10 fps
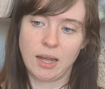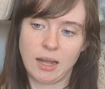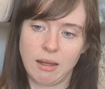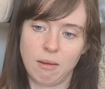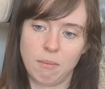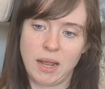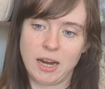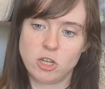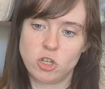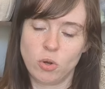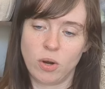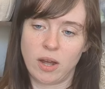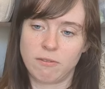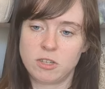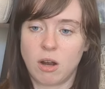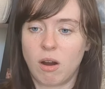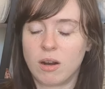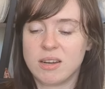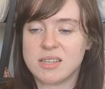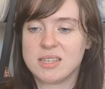And I showed off
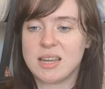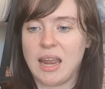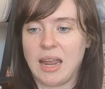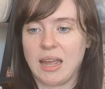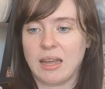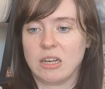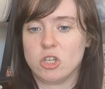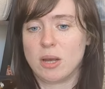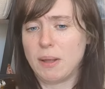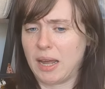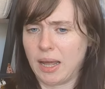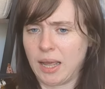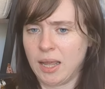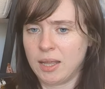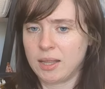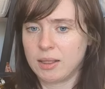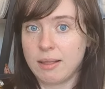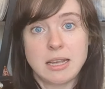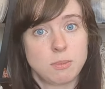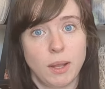Taurus and Gemini
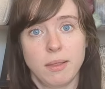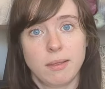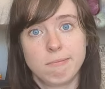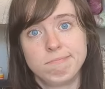last month.